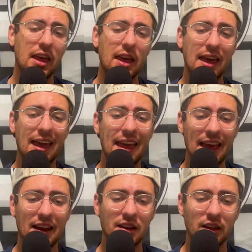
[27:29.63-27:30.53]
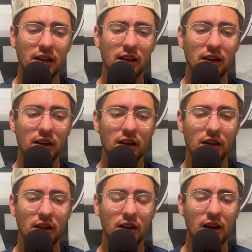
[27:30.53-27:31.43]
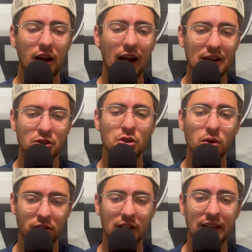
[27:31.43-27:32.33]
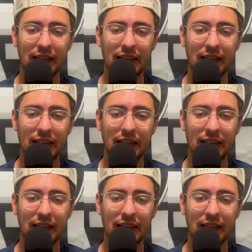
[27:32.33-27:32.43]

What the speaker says: And I do think